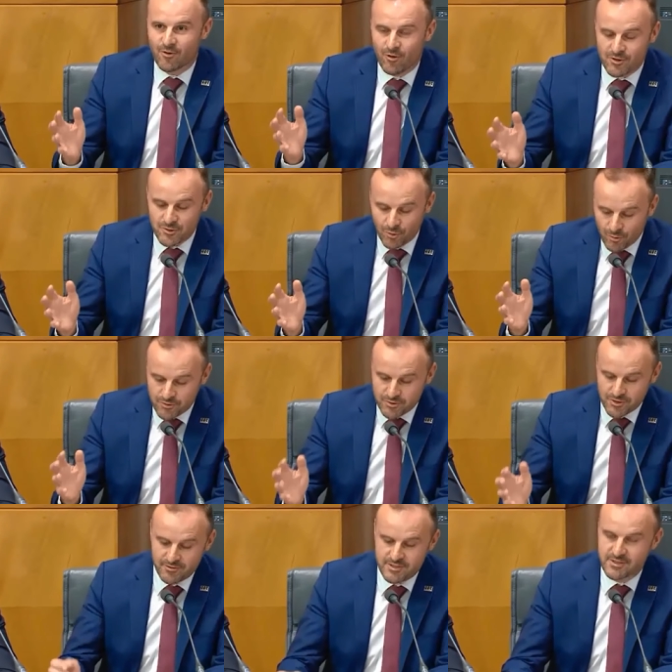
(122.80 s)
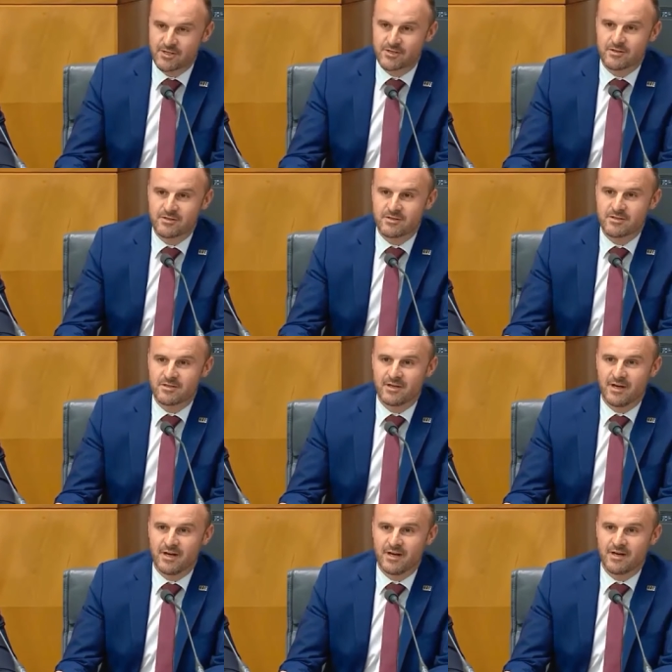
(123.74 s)
across all jurisdictions
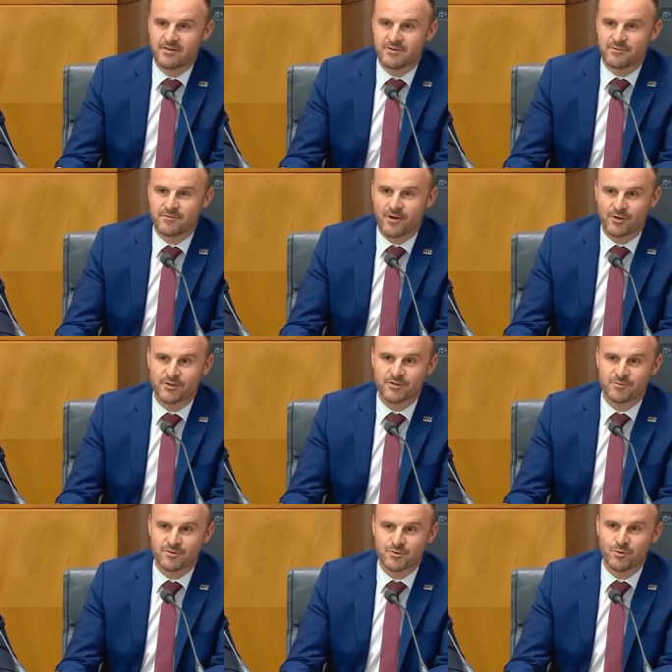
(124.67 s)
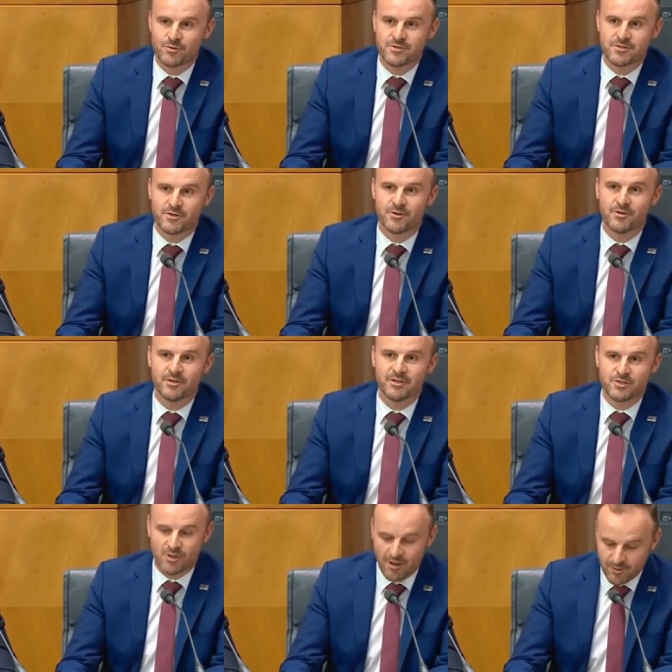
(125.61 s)
uh, to focus resources on
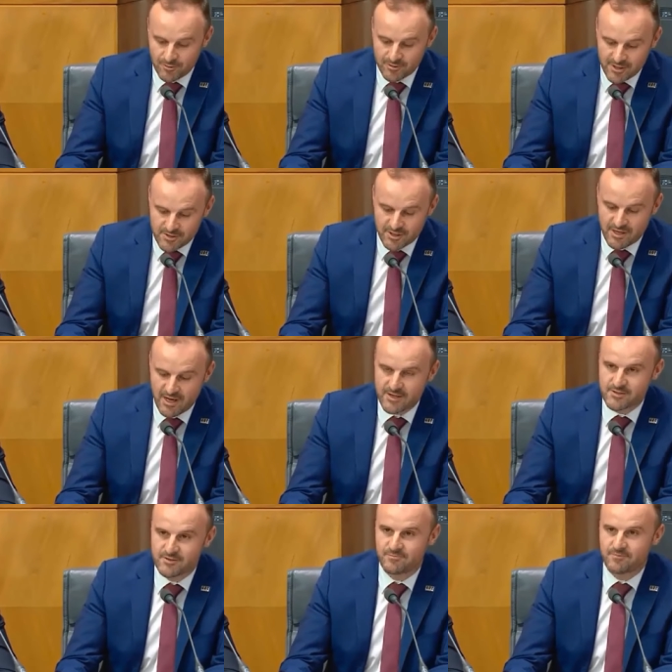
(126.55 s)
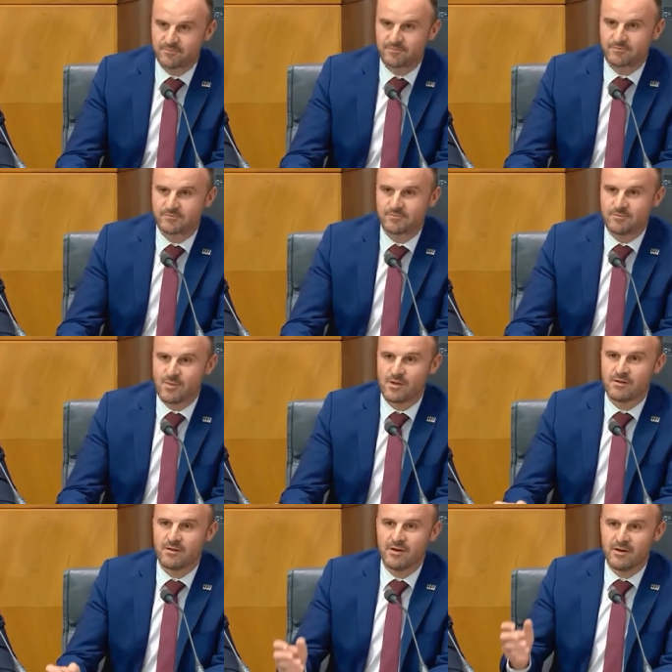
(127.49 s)
early childhood education,
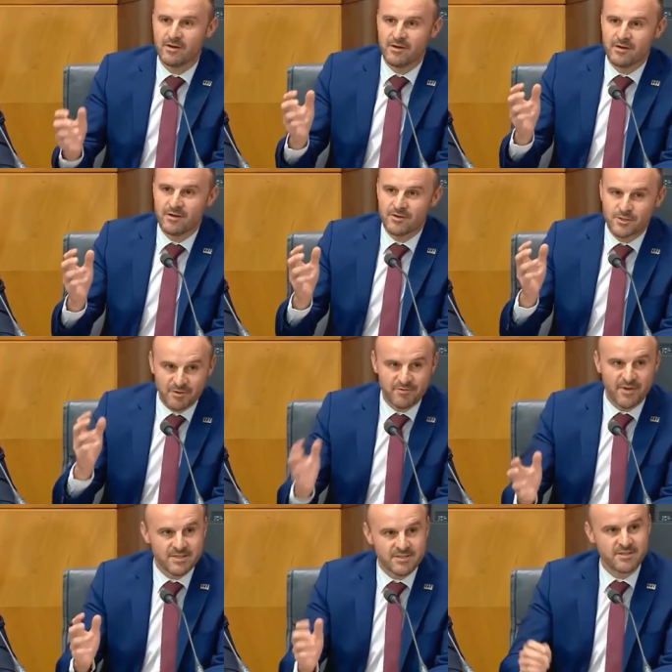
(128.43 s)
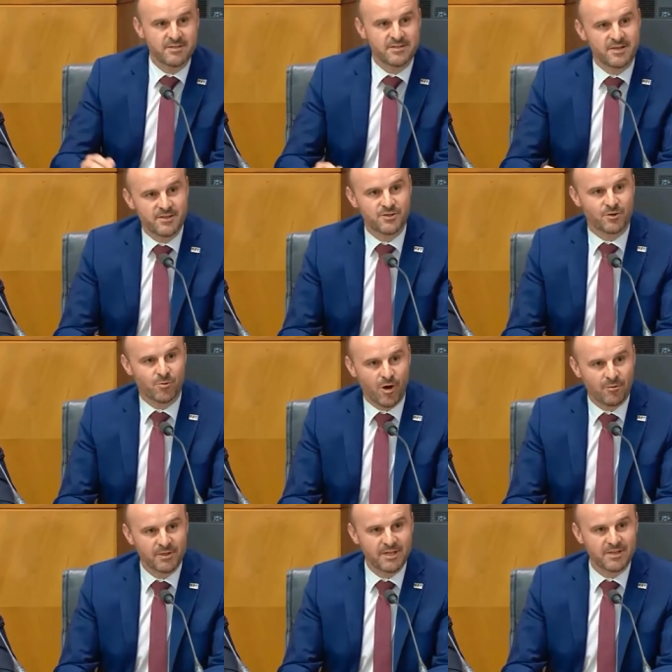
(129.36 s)
to invest in teacher
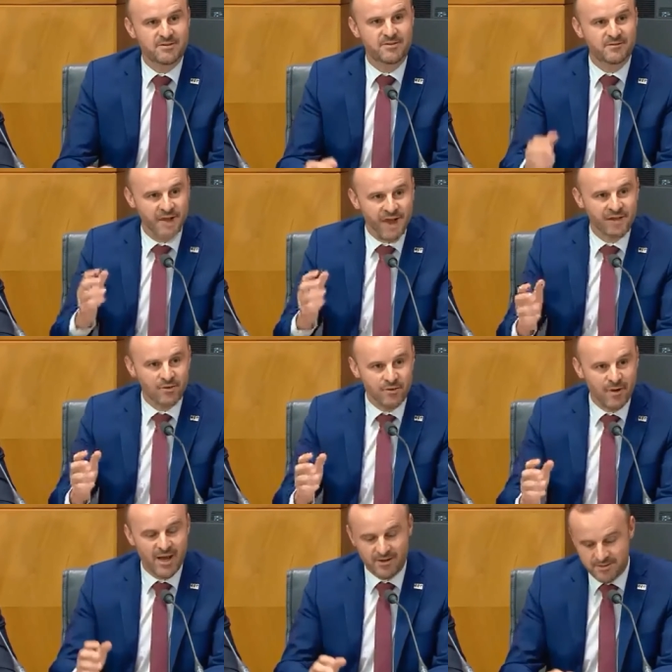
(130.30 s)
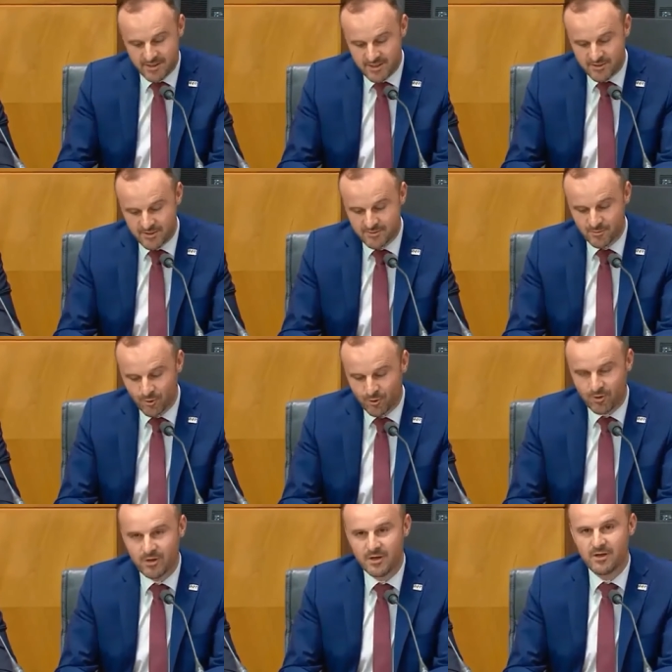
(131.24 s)
quality and to value our teachers
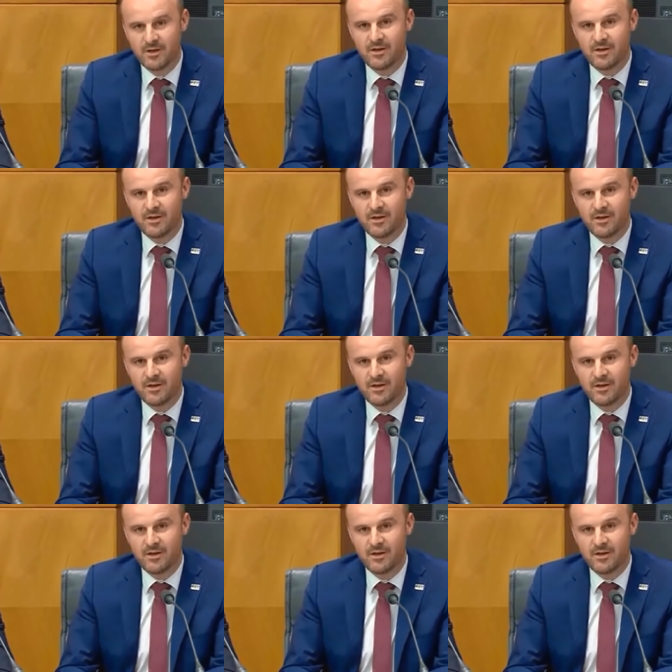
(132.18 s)
more,